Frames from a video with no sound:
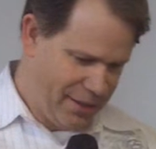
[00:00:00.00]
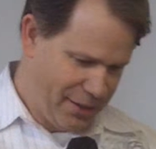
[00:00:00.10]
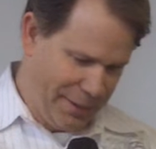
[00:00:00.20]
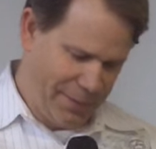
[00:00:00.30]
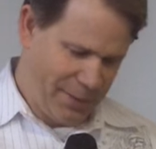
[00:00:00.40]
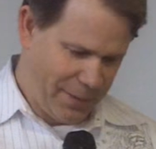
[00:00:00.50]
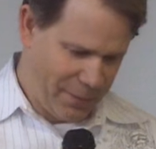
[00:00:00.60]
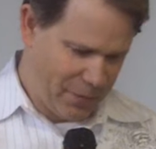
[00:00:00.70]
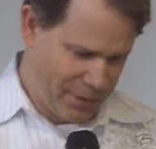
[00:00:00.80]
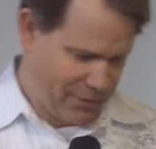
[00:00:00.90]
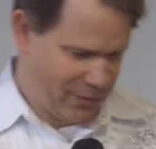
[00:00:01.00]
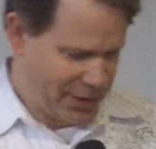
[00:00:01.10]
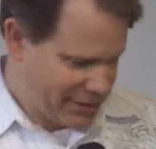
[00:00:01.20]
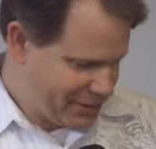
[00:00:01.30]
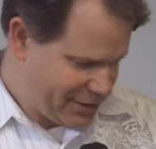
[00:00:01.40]
They're important
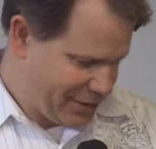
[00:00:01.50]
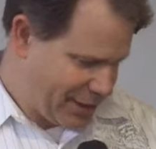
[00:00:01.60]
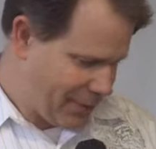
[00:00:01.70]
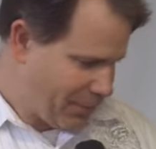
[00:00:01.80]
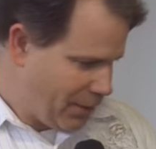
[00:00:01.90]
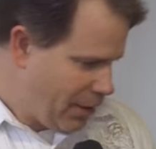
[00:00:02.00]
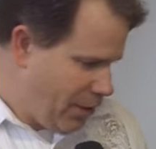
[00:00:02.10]
words. So